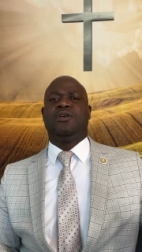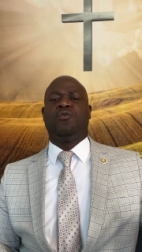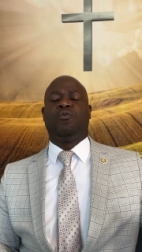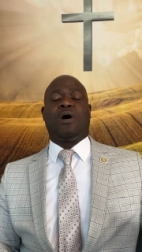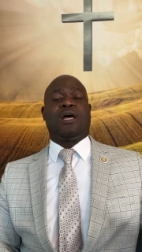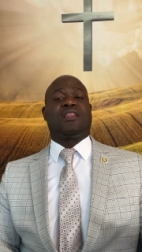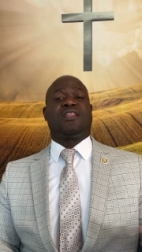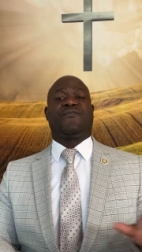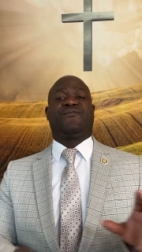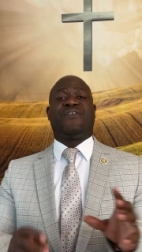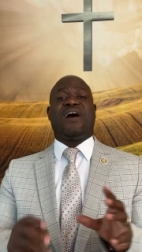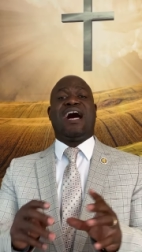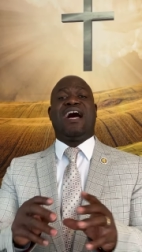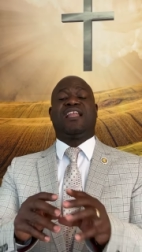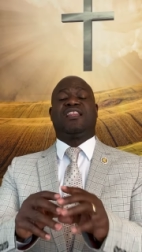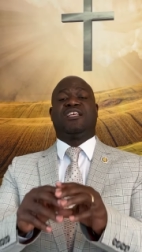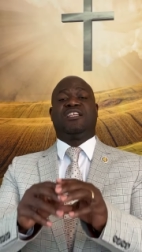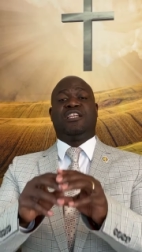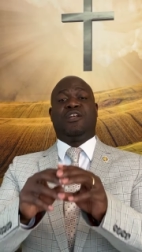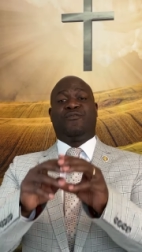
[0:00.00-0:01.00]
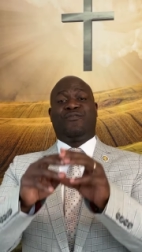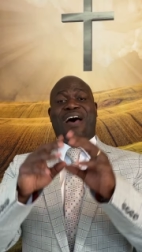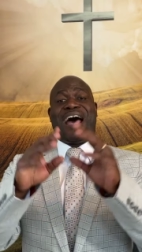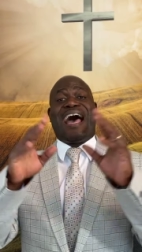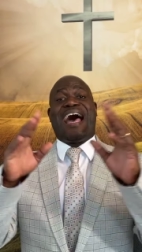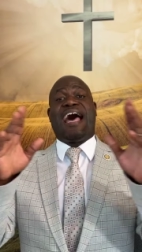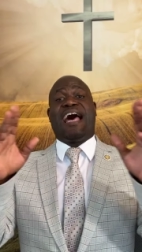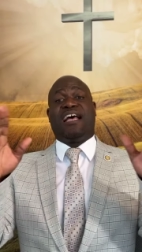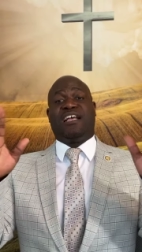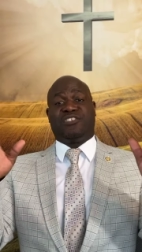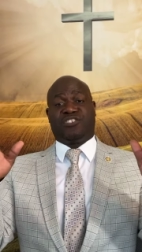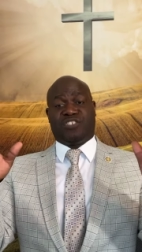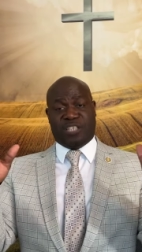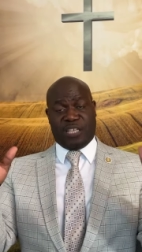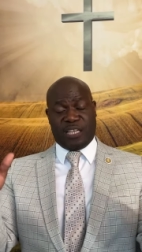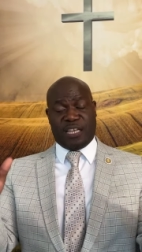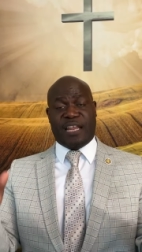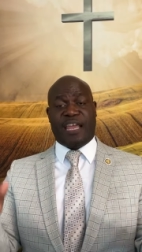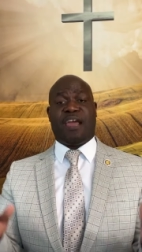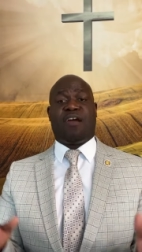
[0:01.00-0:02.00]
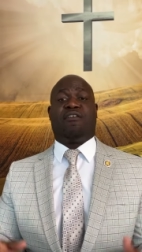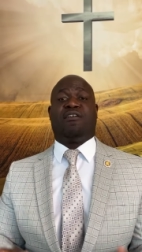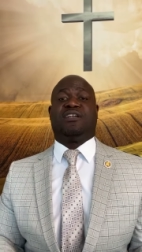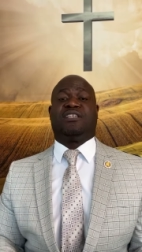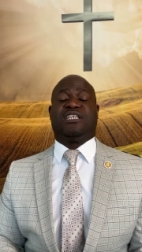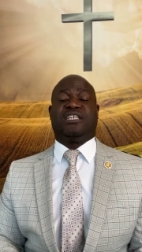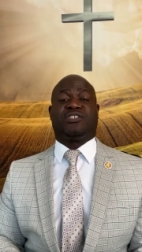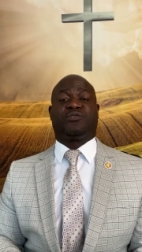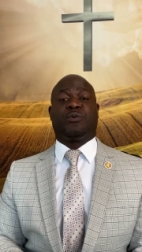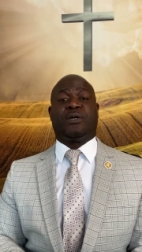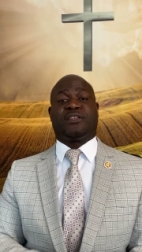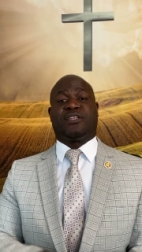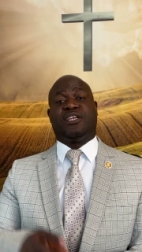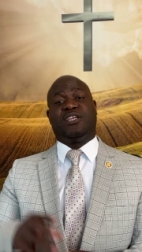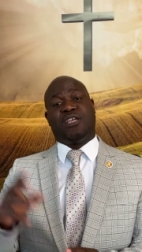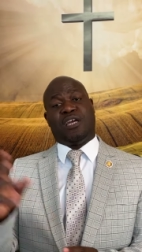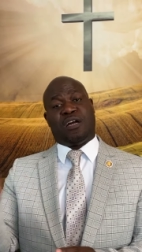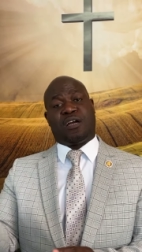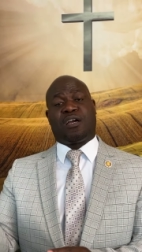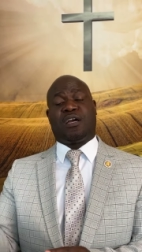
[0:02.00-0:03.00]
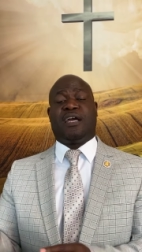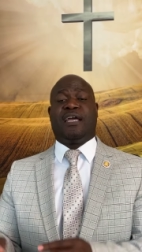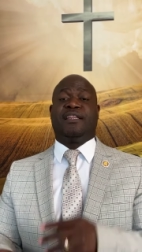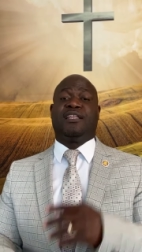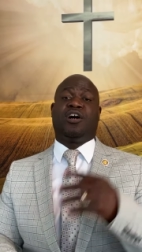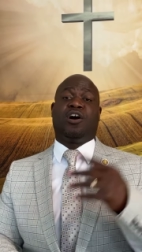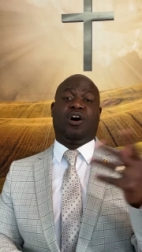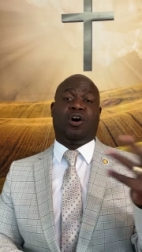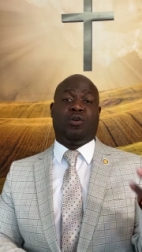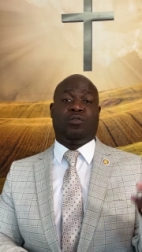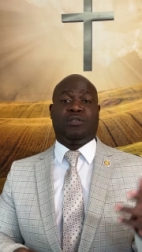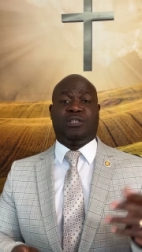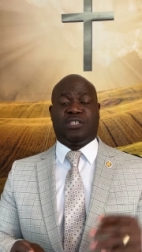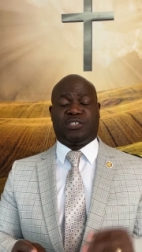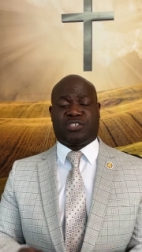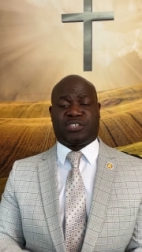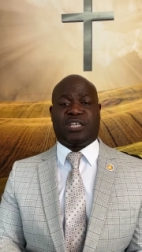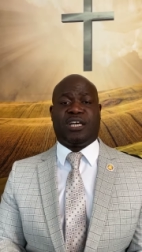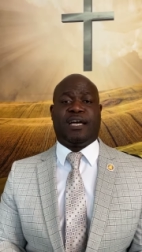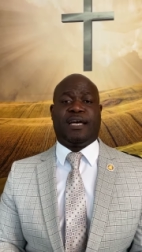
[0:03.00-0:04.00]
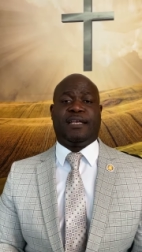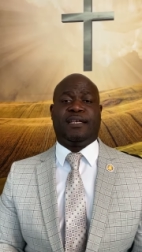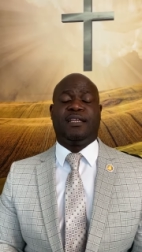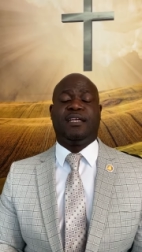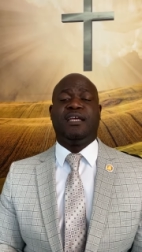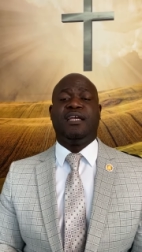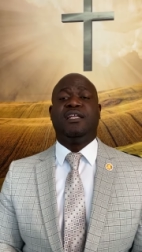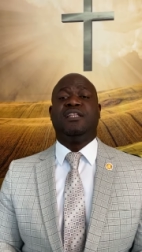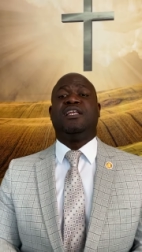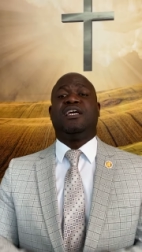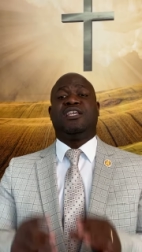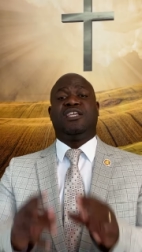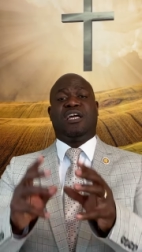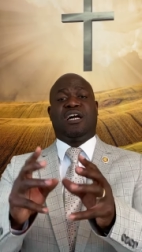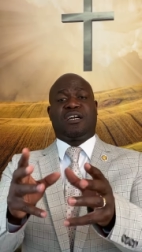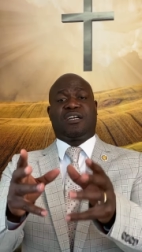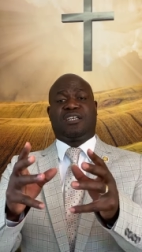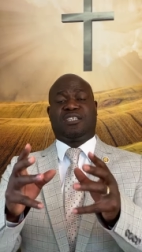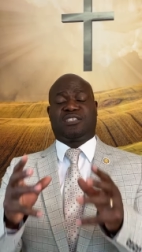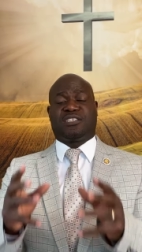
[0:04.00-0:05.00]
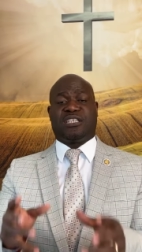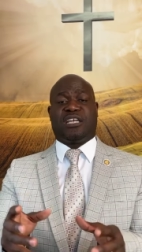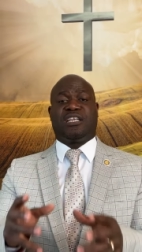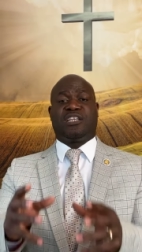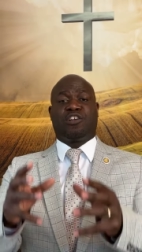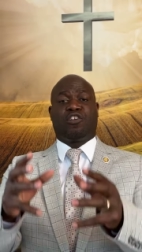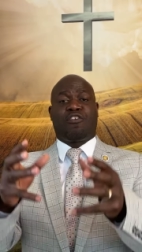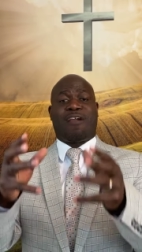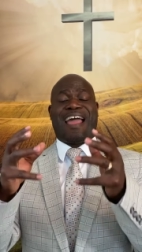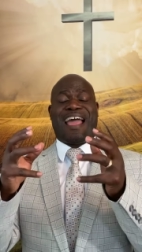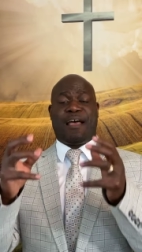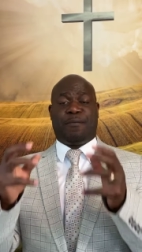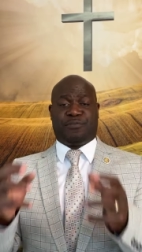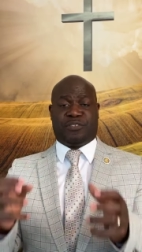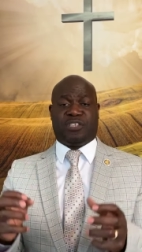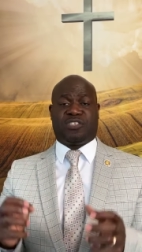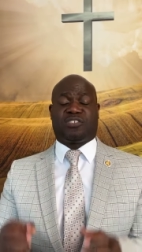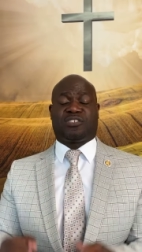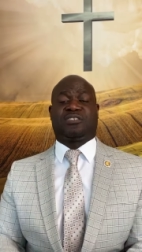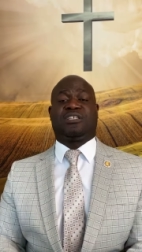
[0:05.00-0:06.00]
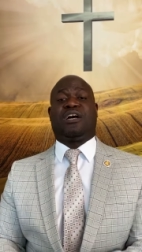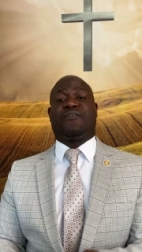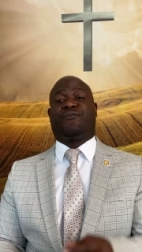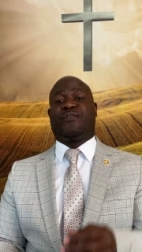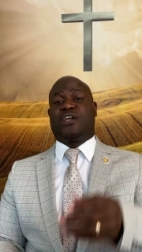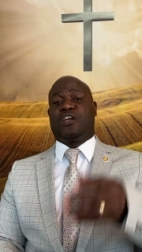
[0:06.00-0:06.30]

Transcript: Well, the father divides the inheritance with the younger and the older son. The younger son grabs his stuff